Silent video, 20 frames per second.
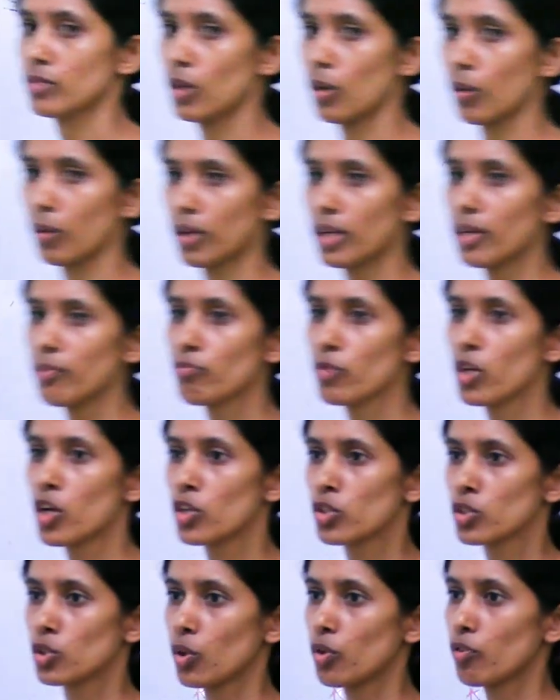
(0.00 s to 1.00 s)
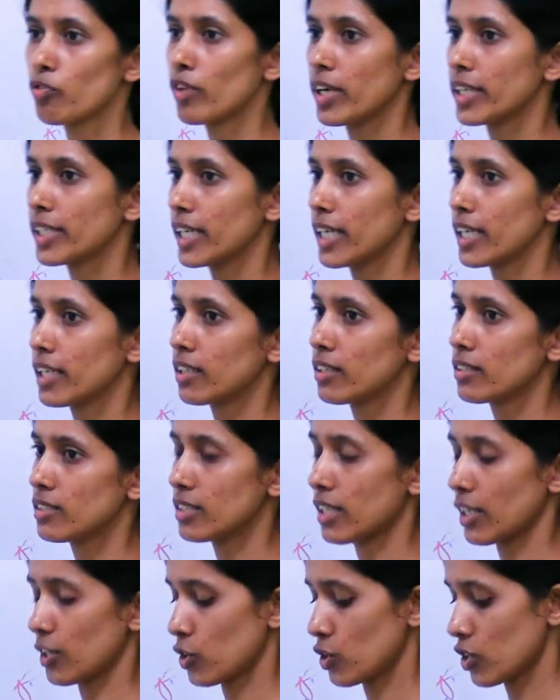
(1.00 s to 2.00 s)
Okay. So if I take a
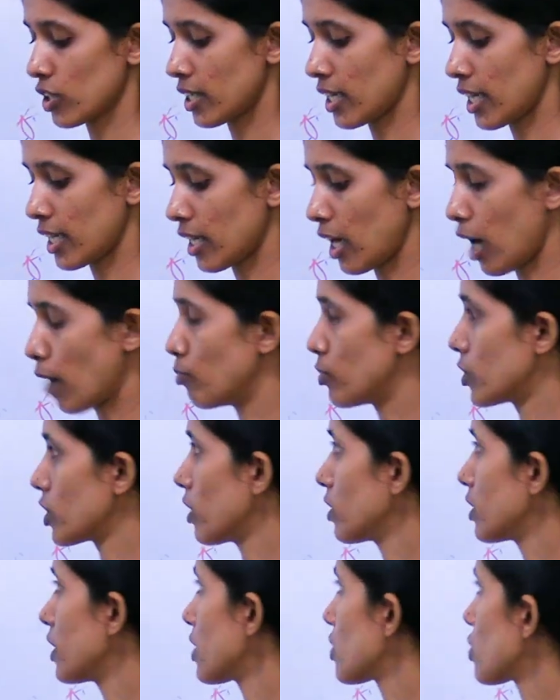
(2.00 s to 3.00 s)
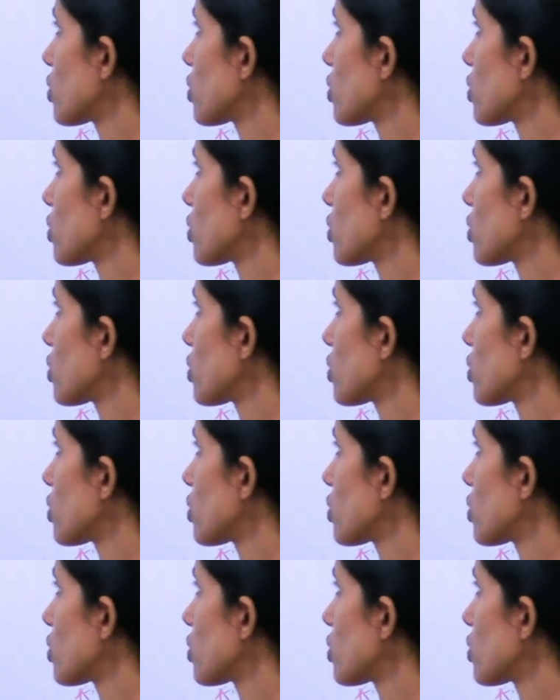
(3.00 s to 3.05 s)
section and observe the